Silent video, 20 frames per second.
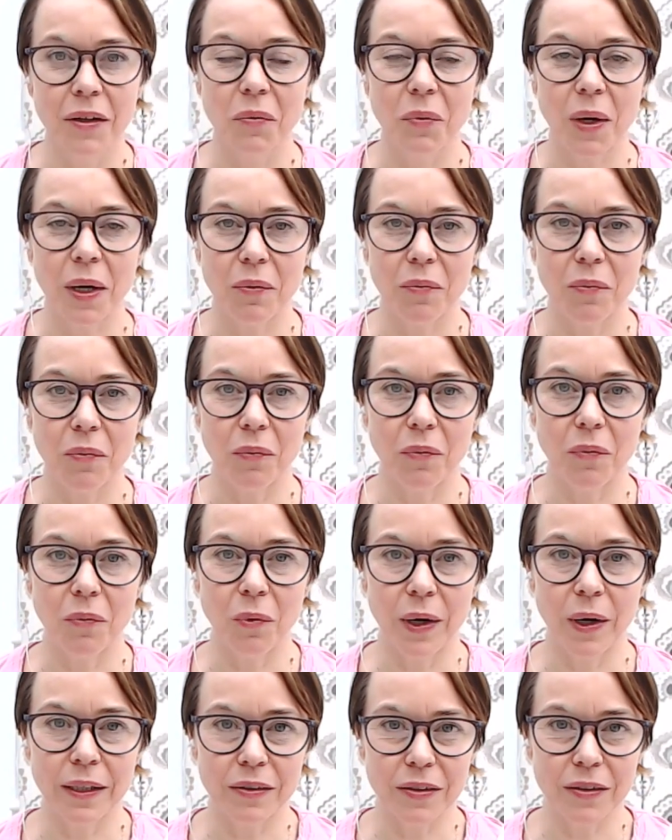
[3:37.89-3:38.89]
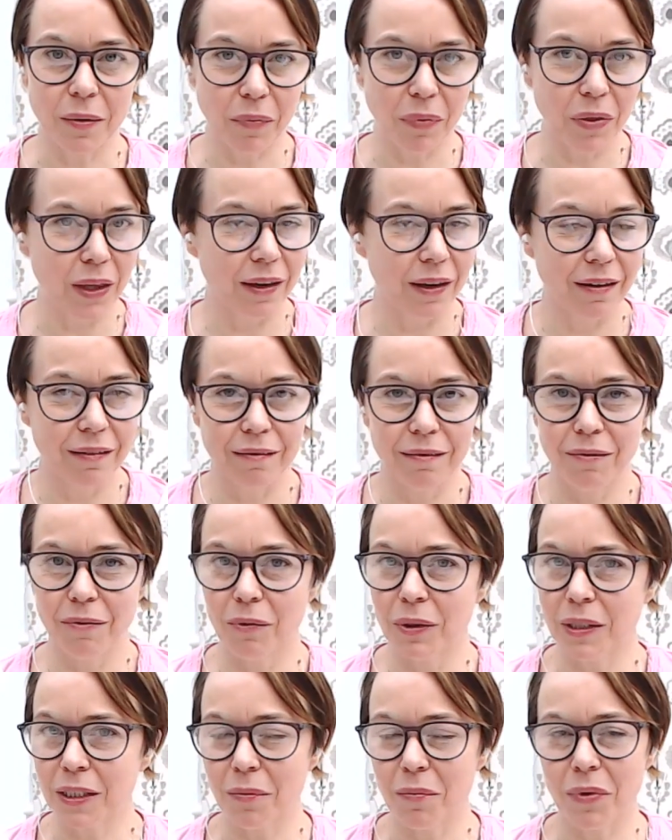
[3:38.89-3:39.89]
when something
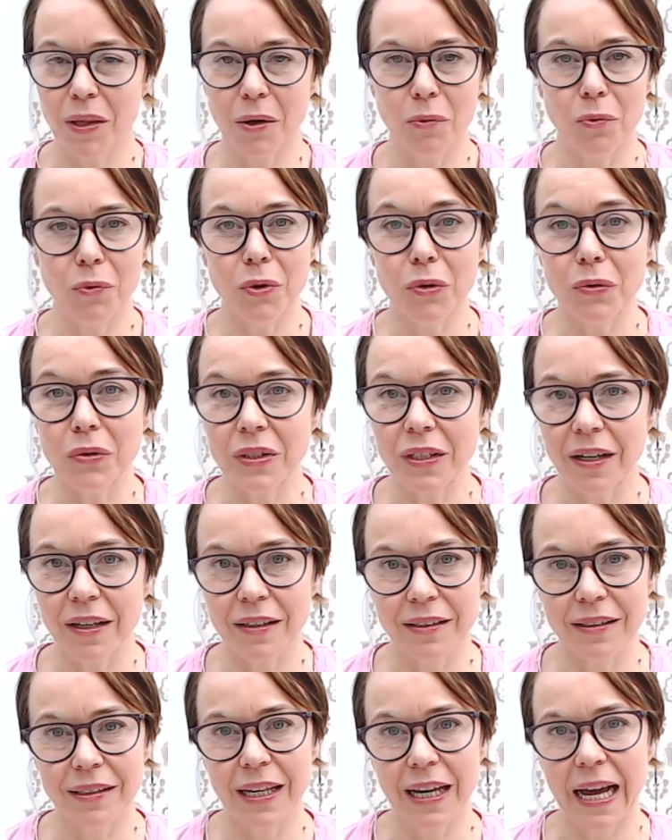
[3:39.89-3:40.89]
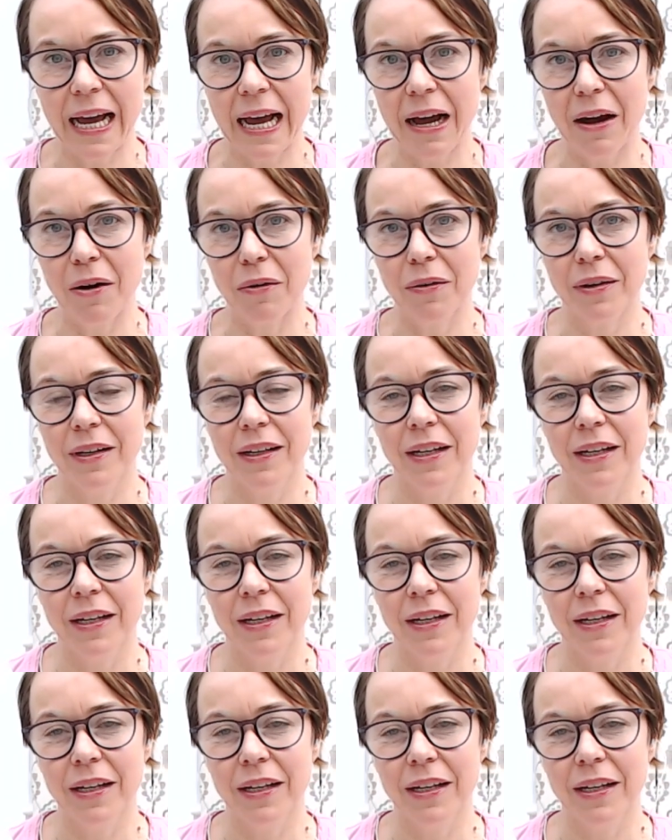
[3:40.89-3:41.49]
wounds us, how